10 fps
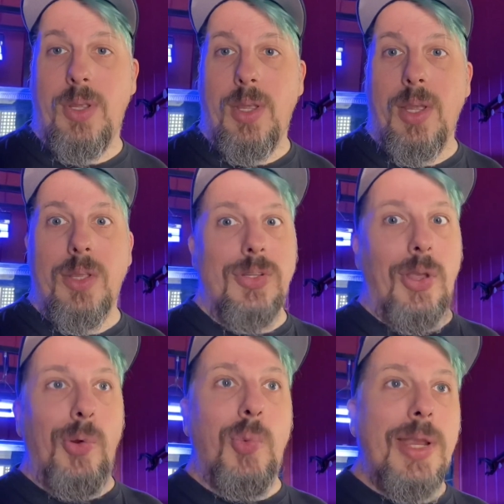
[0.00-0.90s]

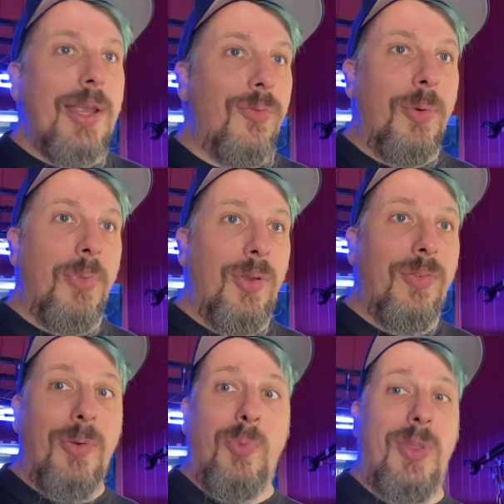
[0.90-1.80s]
So we can remove
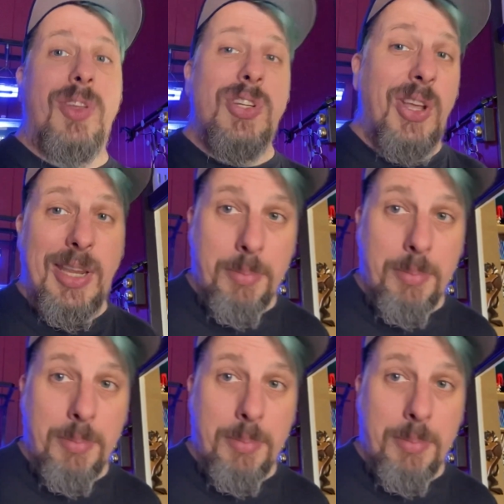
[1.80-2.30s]
it with a turkey